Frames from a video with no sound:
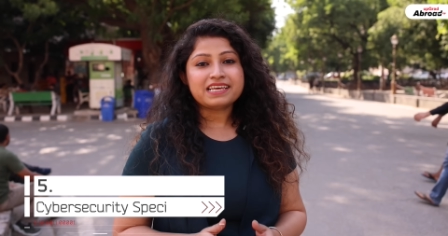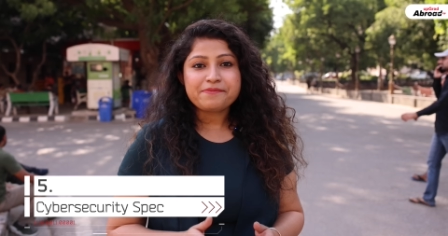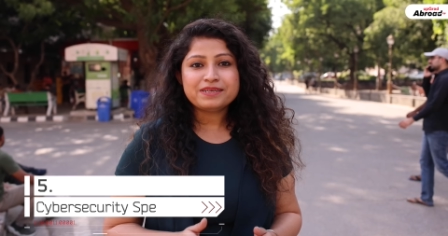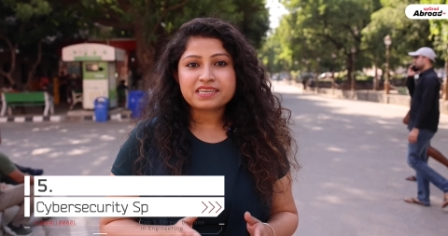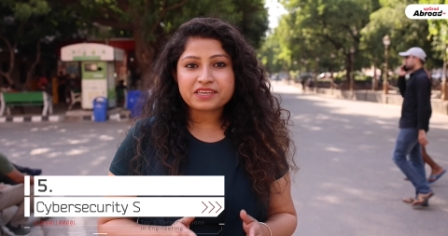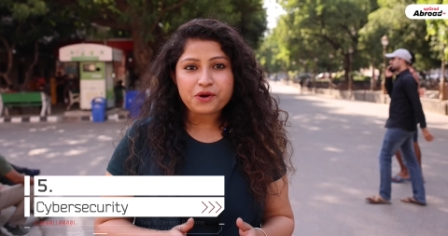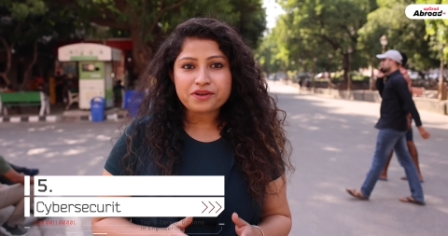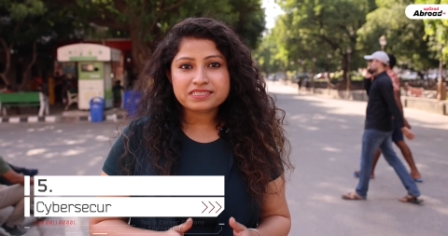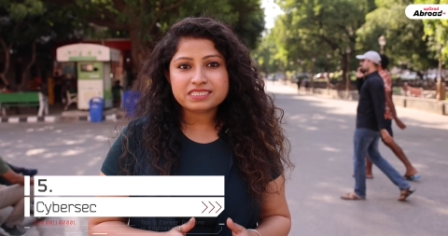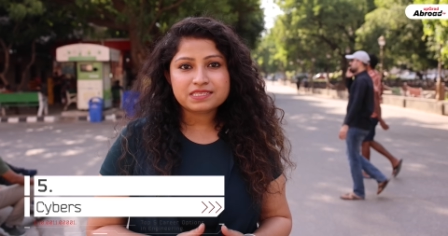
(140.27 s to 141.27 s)

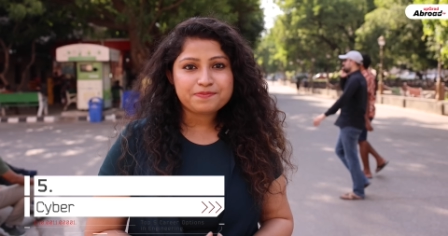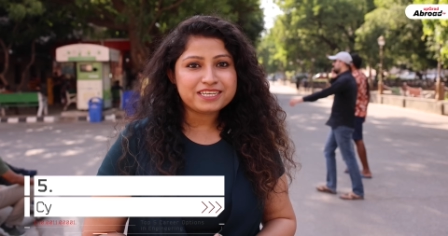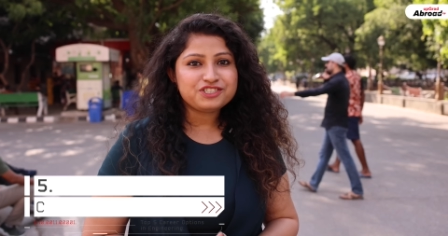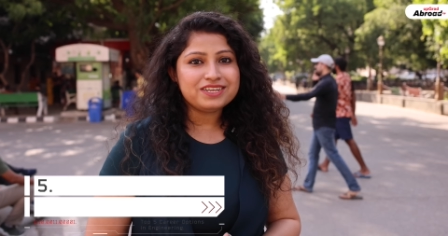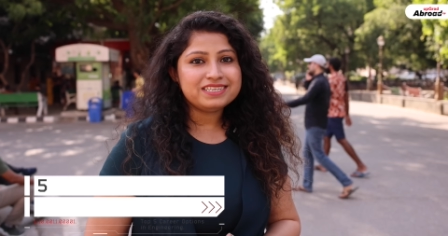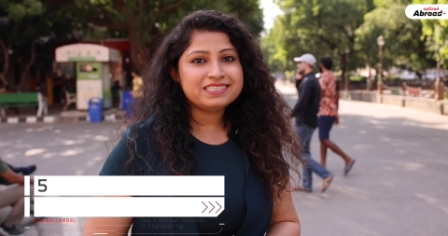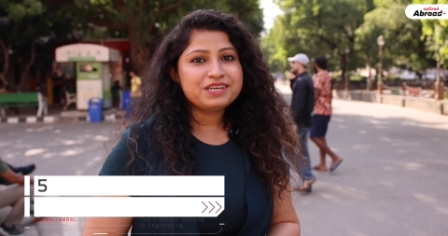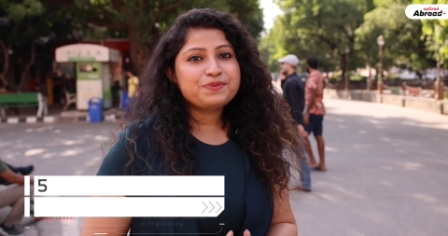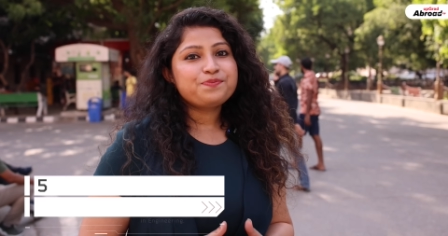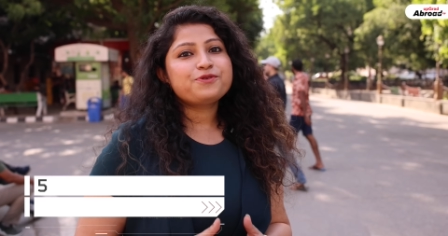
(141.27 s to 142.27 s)
Cybersecurity specialists
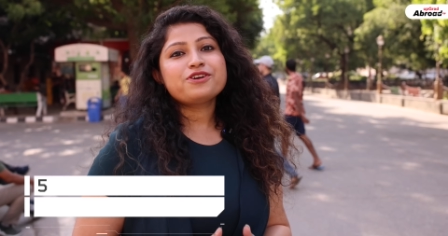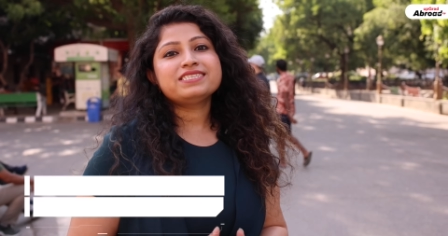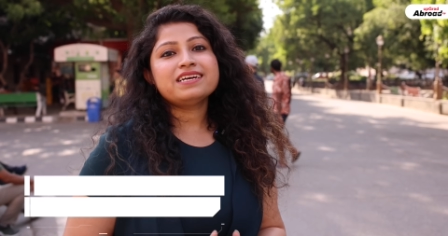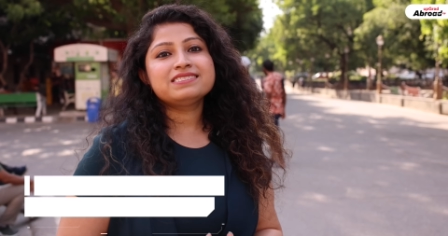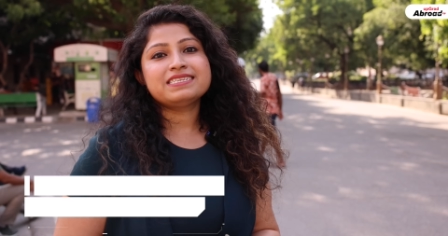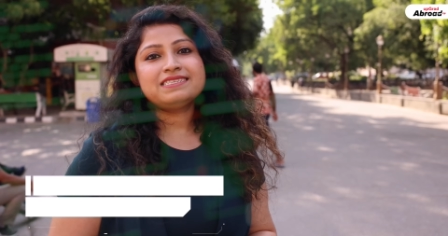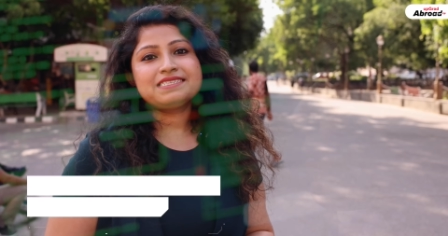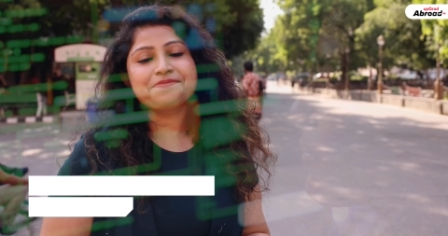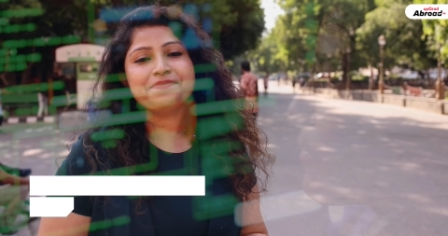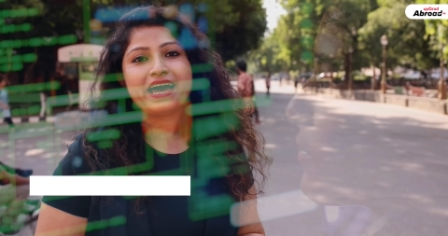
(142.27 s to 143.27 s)
protect
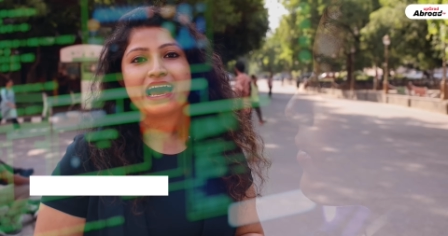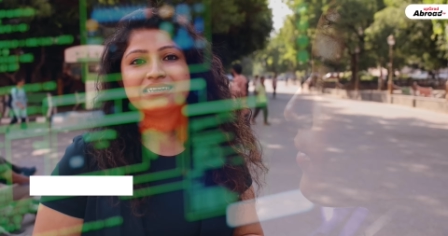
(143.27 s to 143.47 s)
system